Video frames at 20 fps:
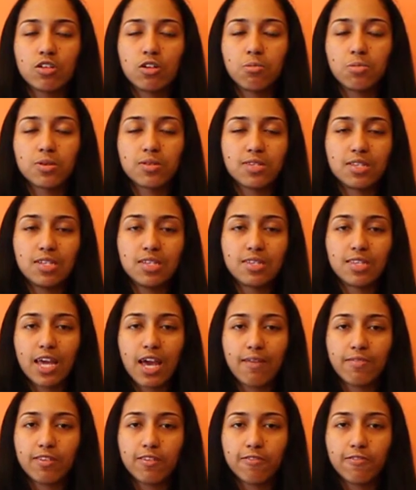number of seats they
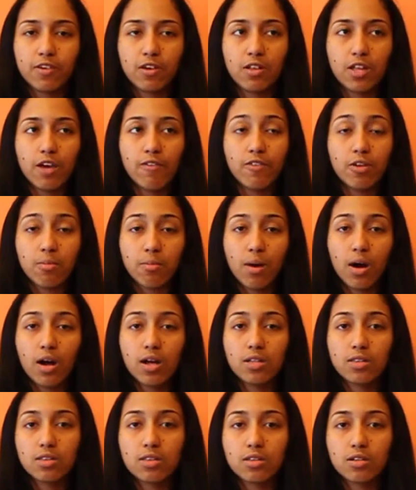have to fill every
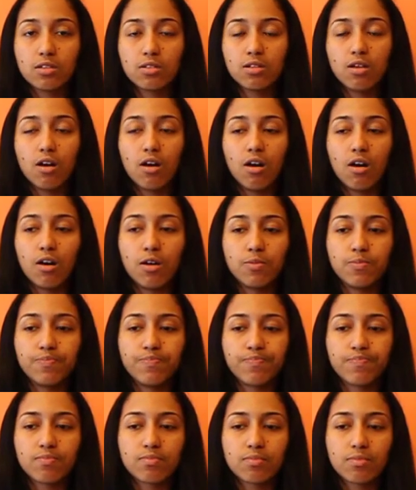month, I
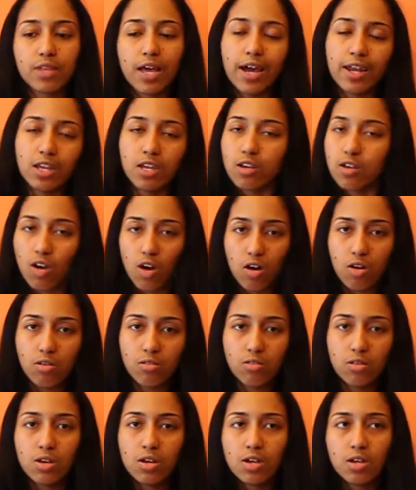didn't
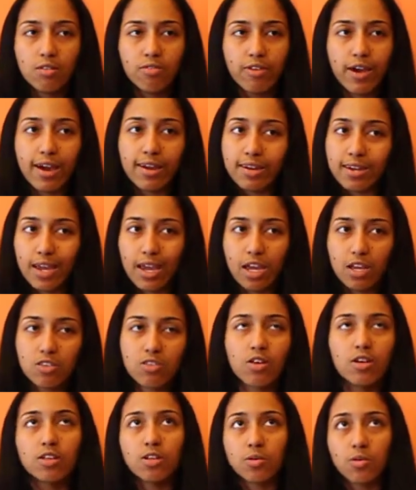go that day, so
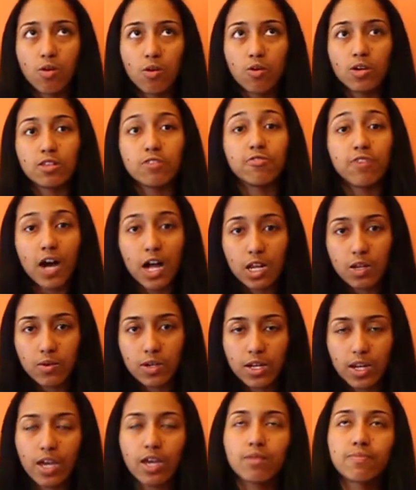I ended up going the following
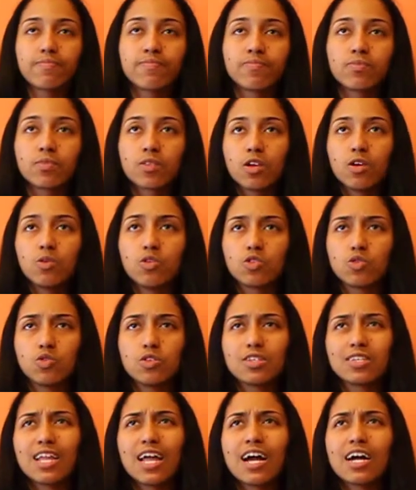day, which
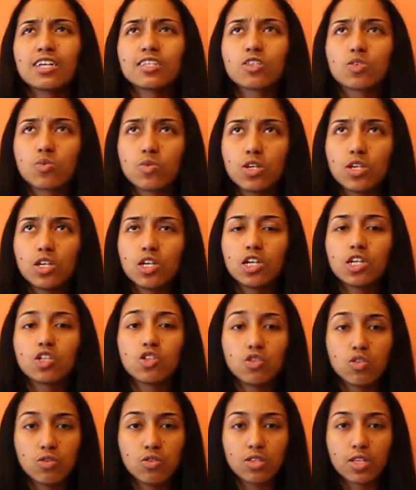was last week,
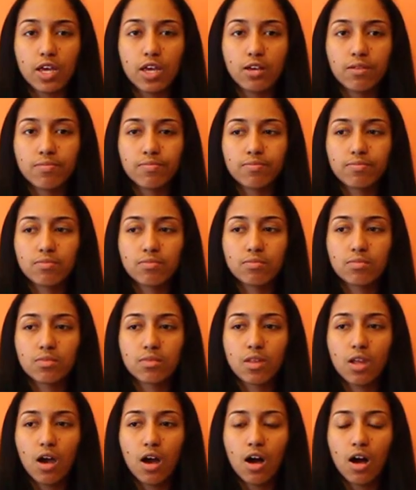Tuesday.
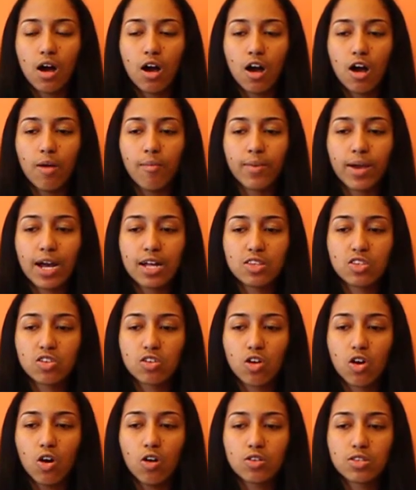Got to
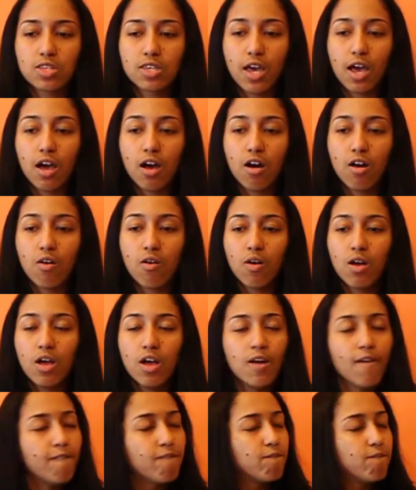the hotel,
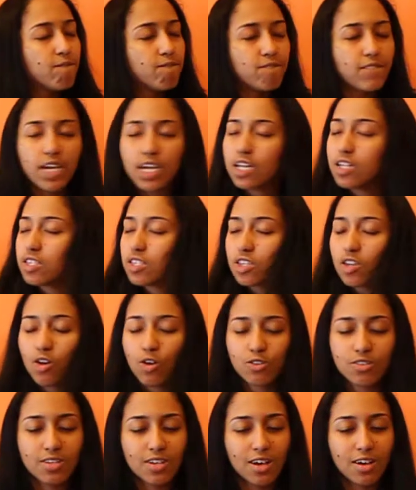fancy
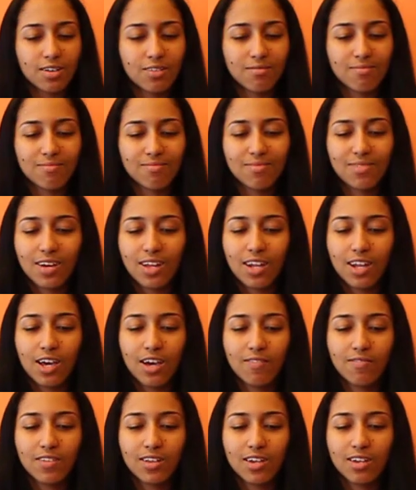hotel, I
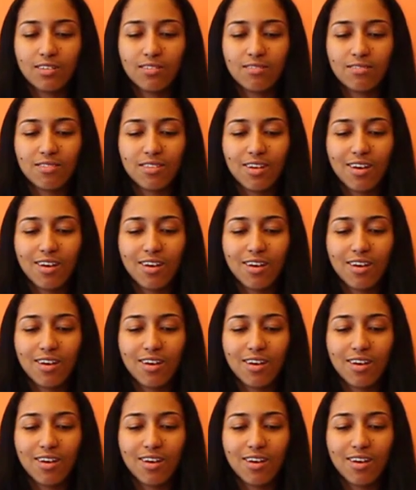loved it.